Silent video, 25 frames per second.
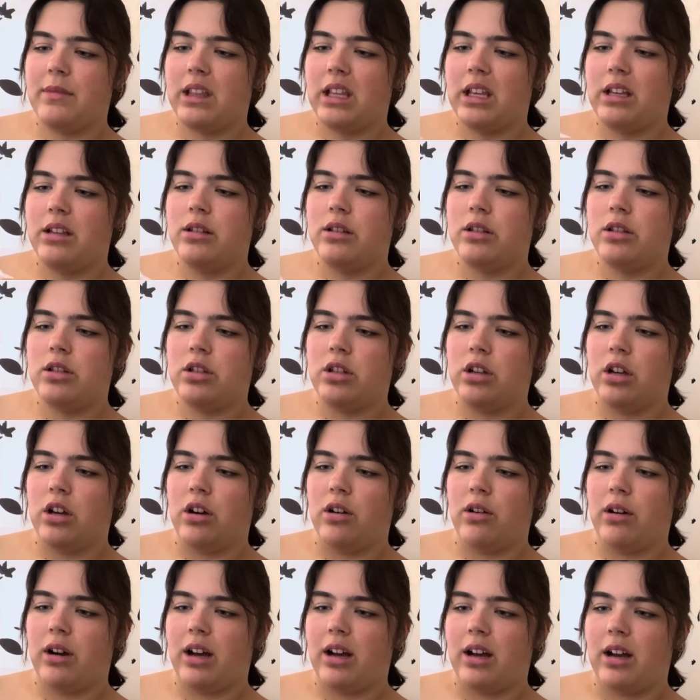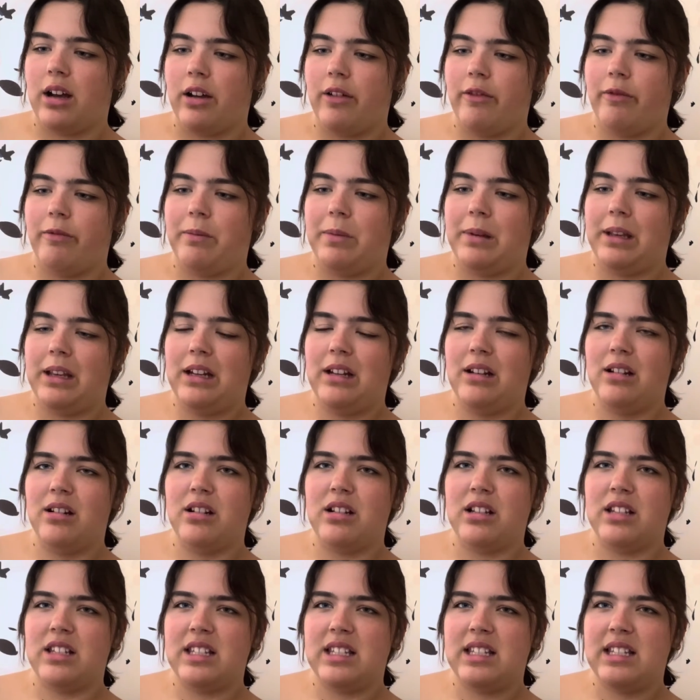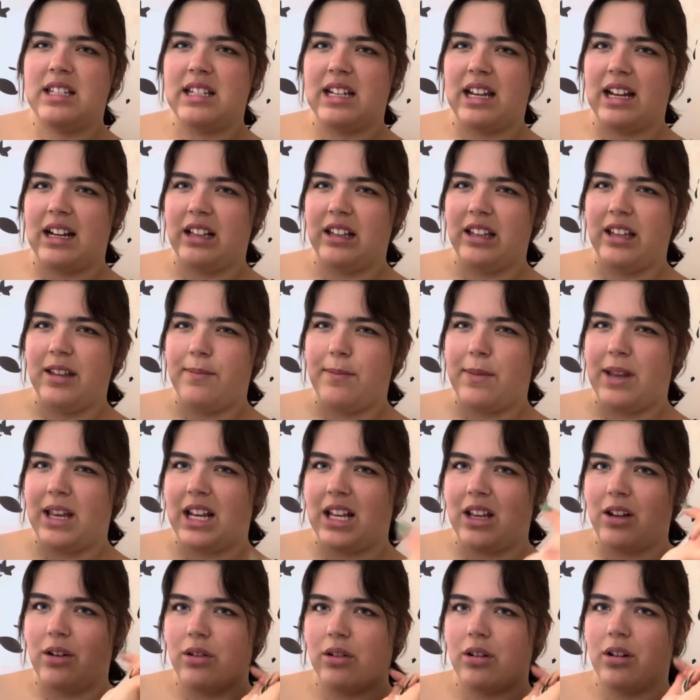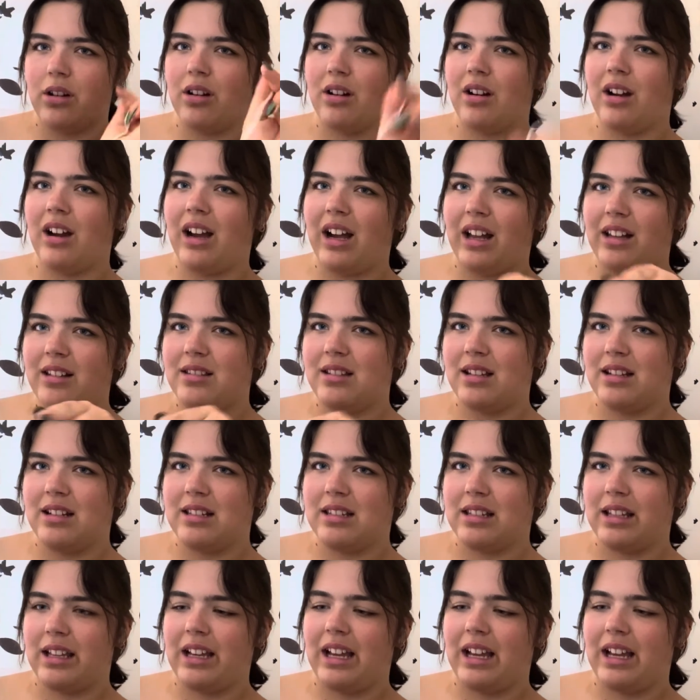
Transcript: So I've been steadily mediocre since like